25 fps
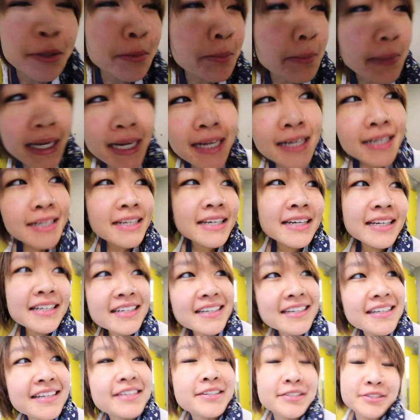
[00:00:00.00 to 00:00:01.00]

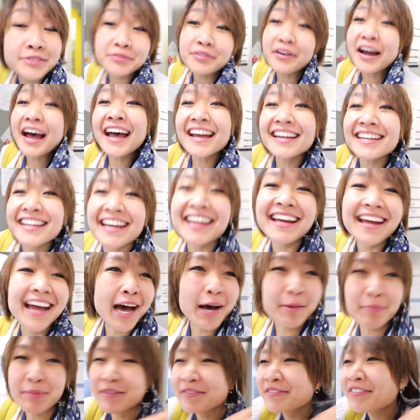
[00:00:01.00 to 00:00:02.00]
It's Friday,
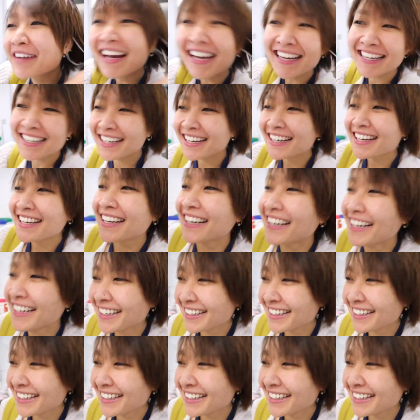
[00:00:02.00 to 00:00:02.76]
happy Friday.